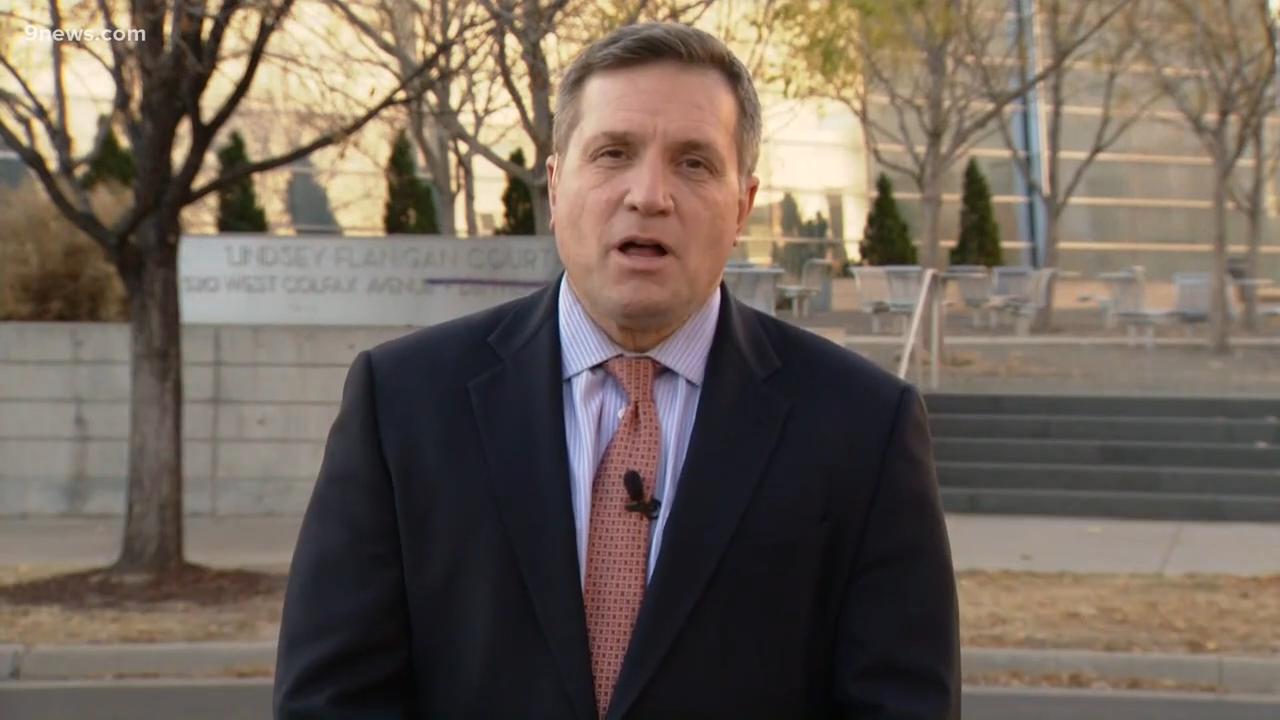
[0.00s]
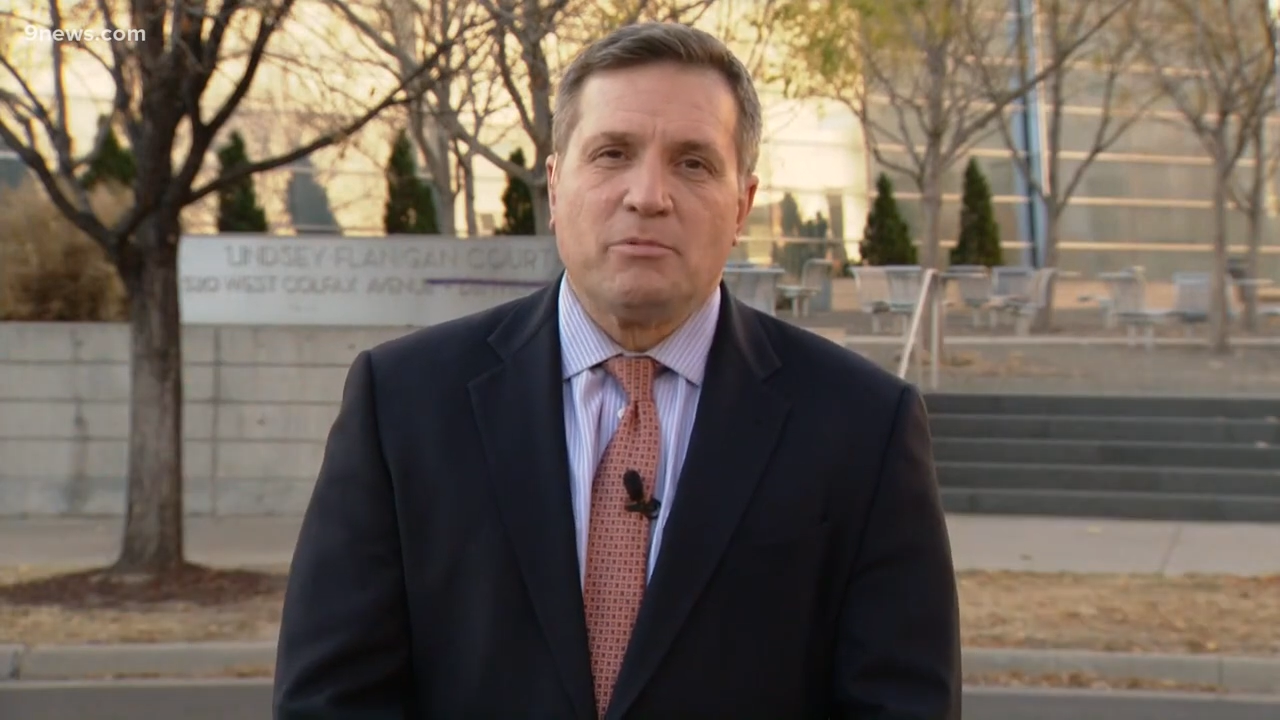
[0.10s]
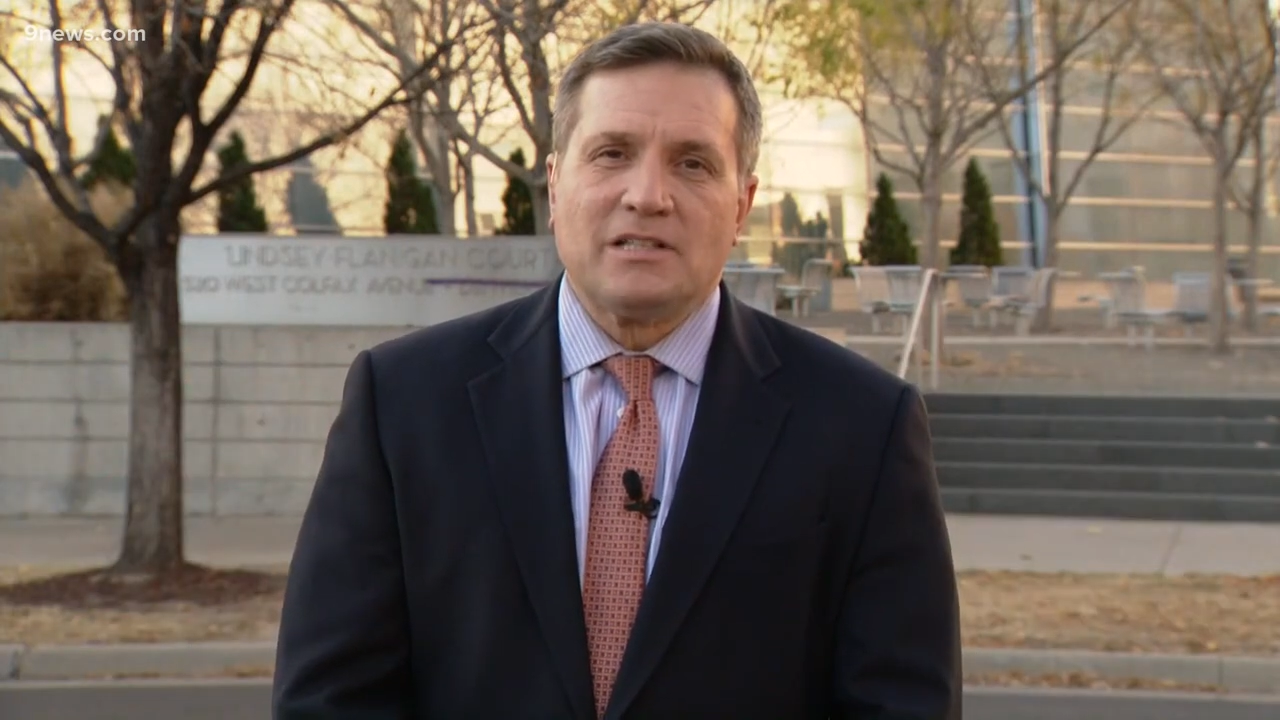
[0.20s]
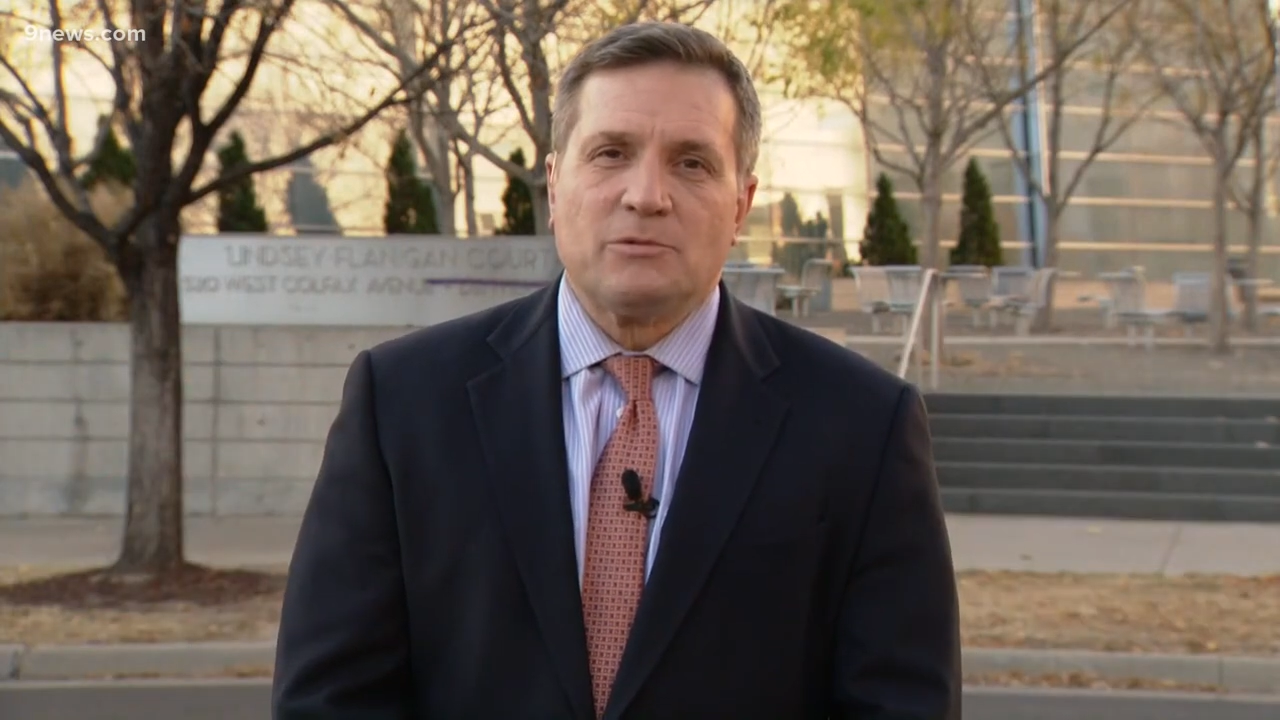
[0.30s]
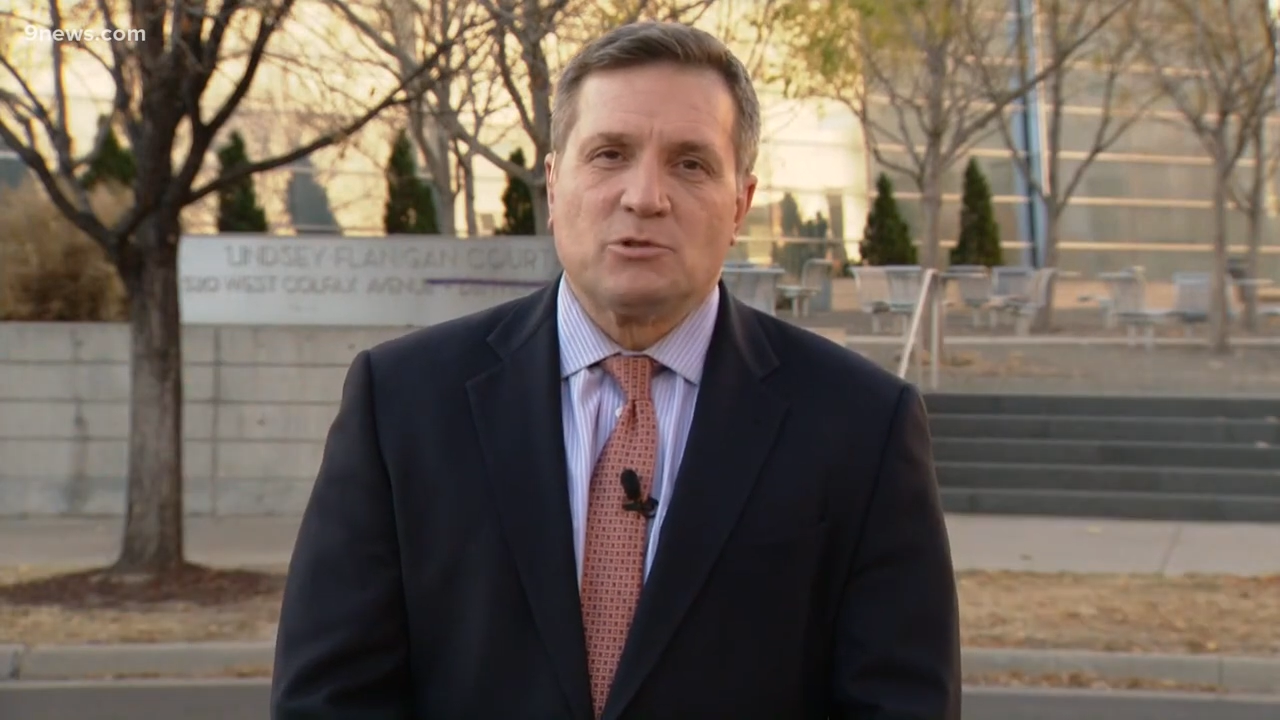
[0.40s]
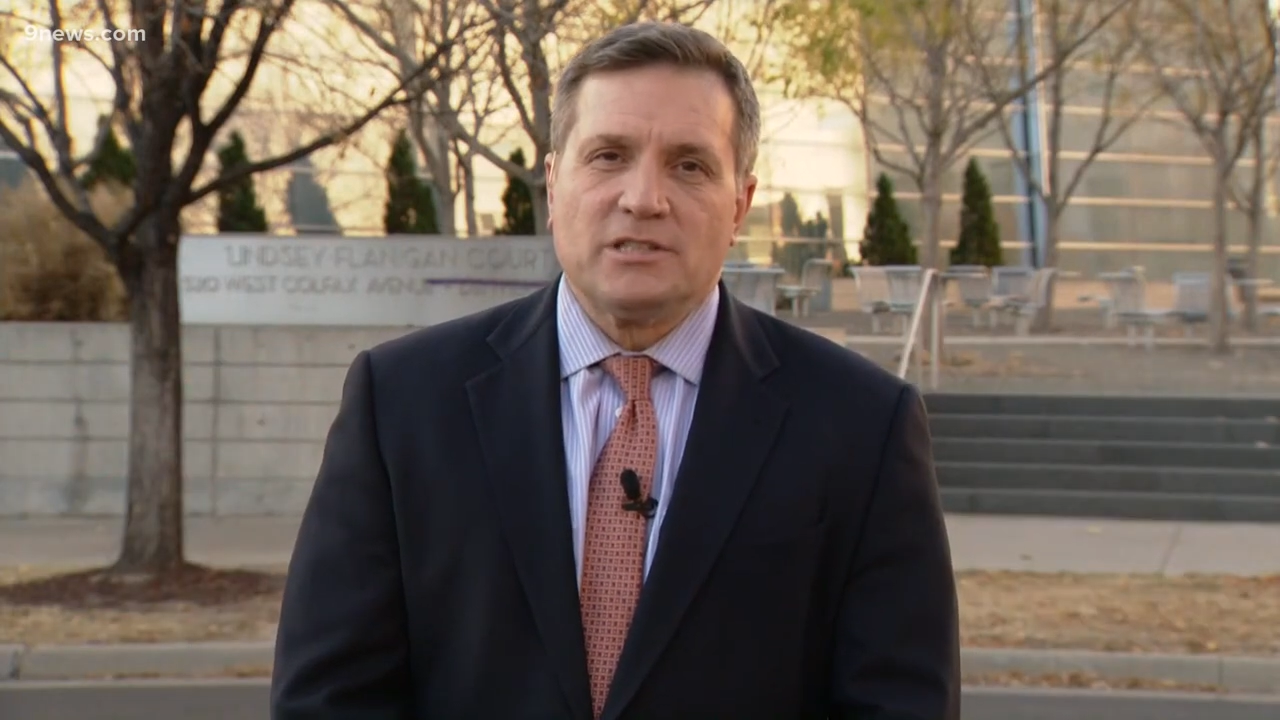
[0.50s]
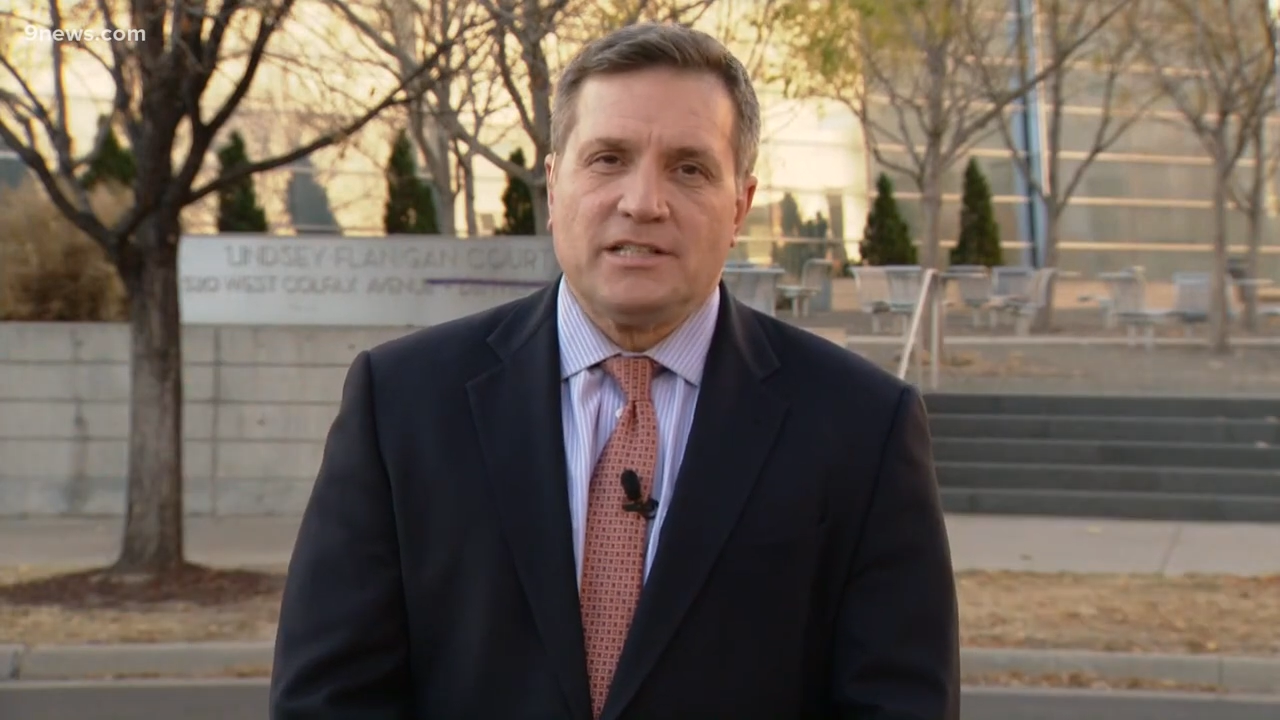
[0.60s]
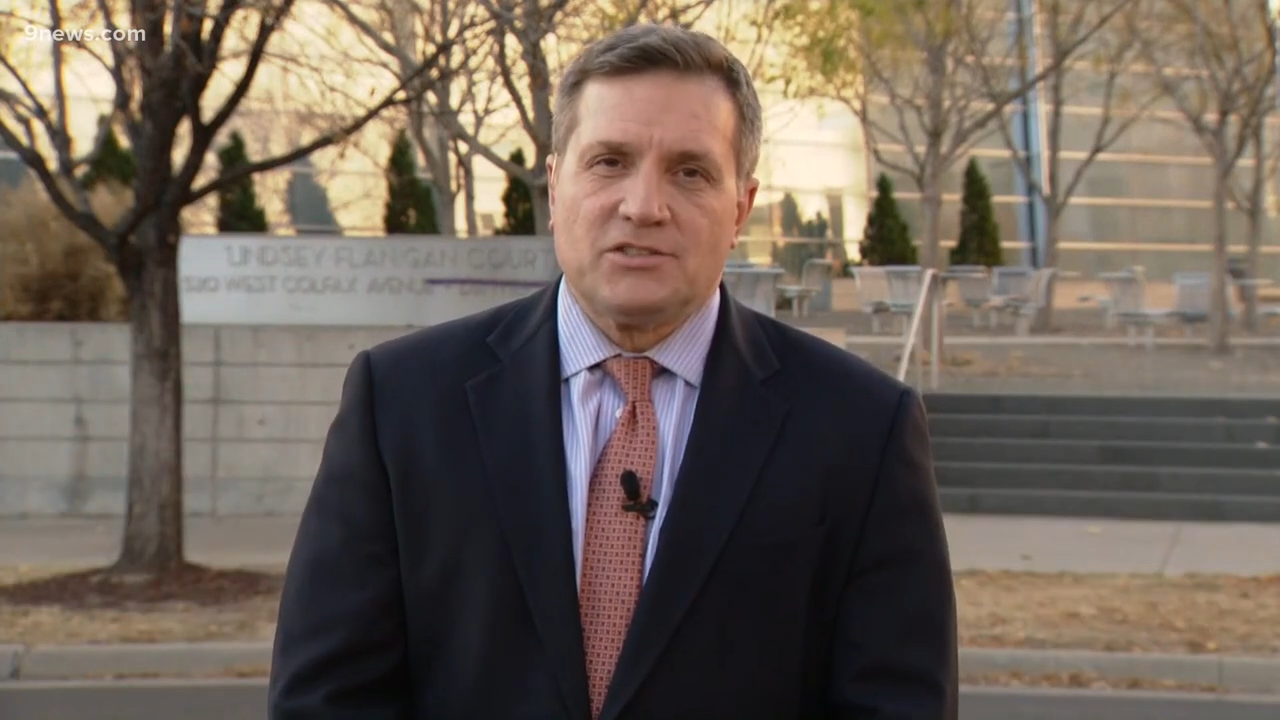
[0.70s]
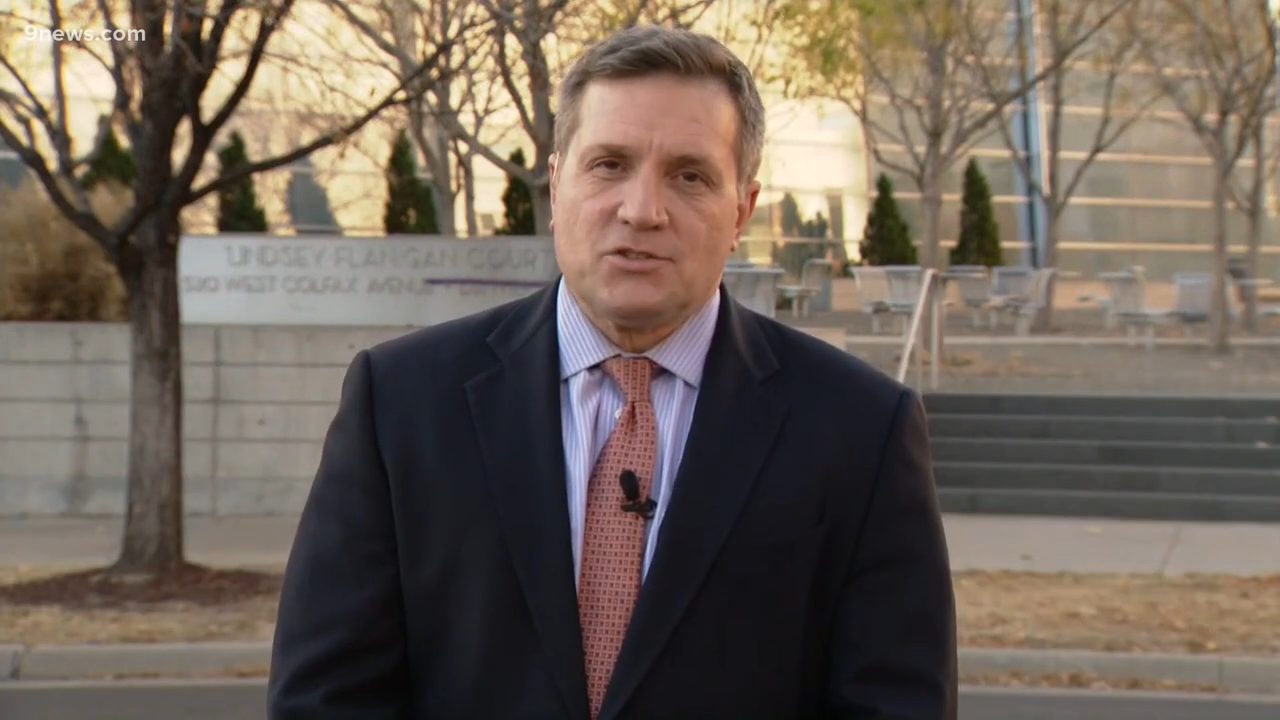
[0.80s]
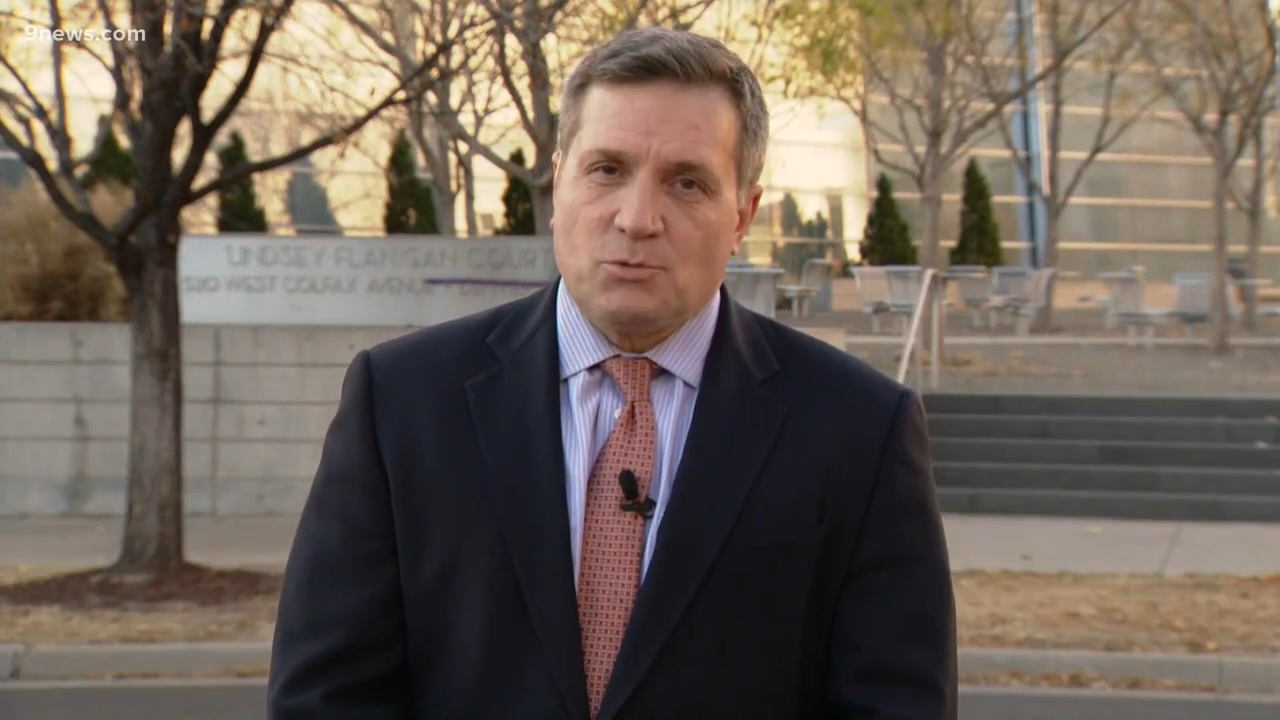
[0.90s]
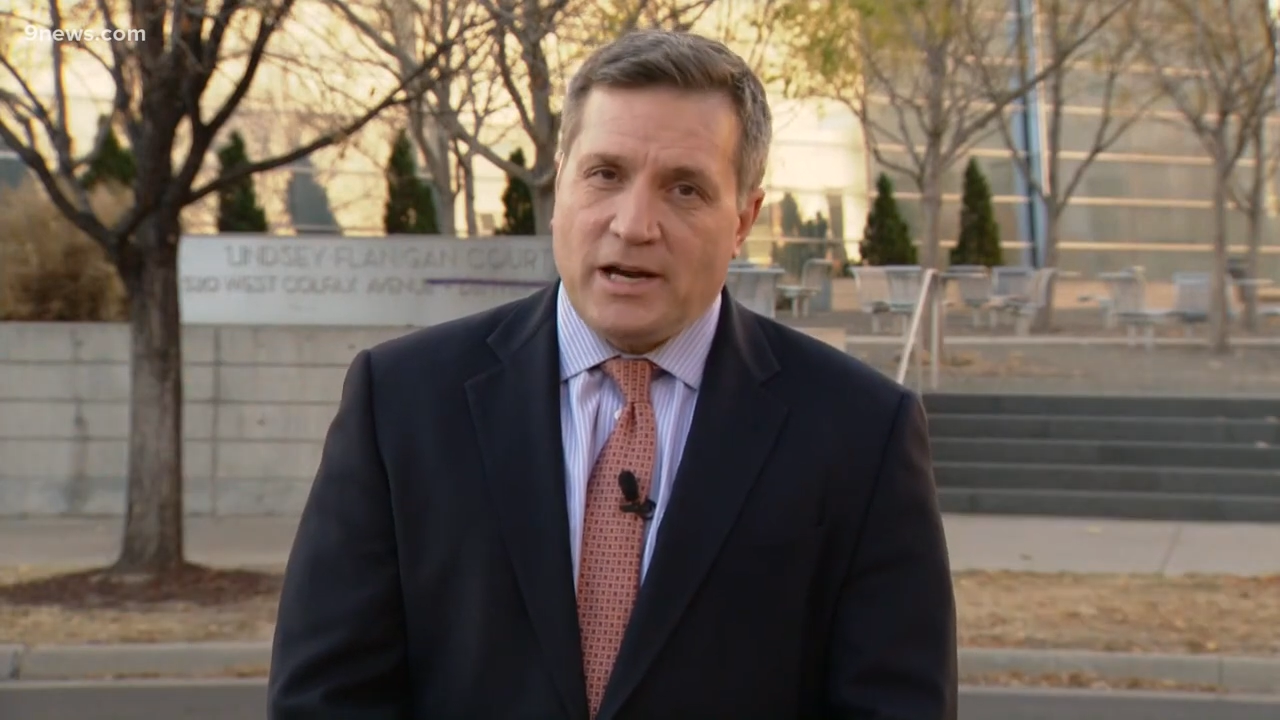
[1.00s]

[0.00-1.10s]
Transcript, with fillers: publicly released.